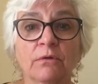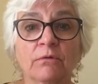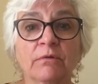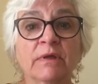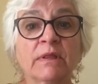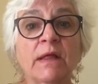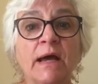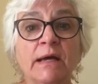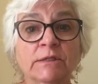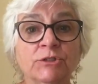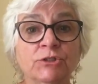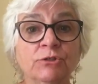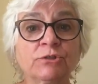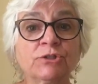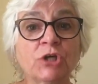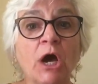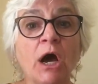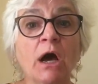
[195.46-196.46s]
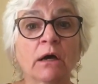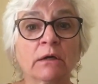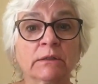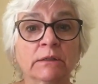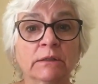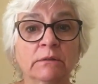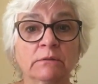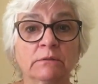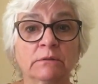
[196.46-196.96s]
Relax your
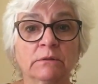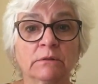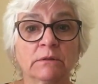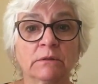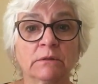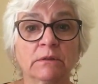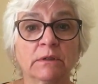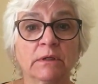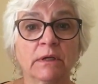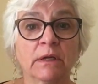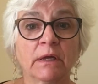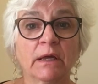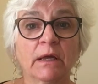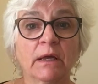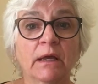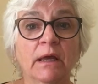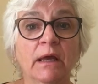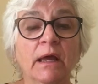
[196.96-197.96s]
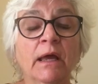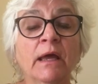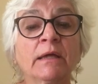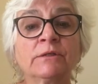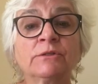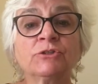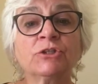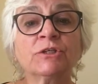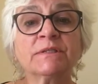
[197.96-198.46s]
tongue
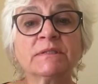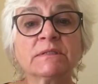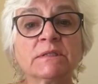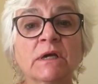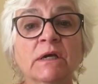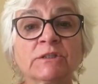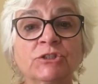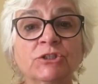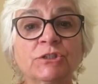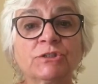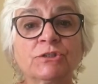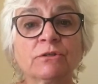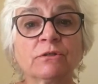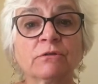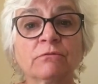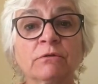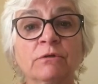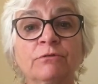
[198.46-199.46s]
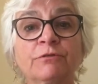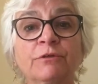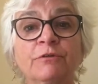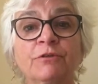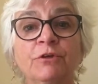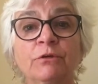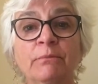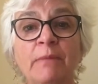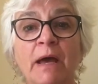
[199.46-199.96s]
and just touch it to the roof of
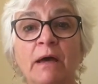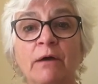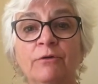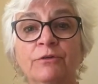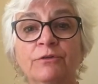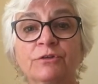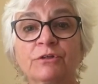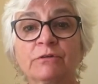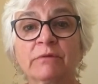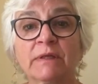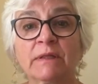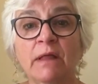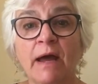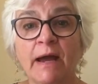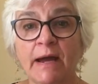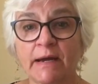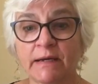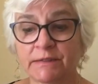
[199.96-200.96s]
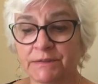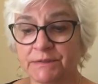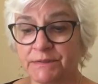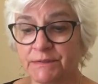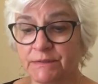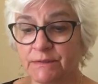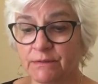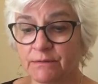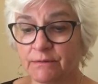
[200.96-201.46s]
your mouth to
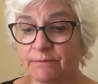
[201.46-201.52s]
relax.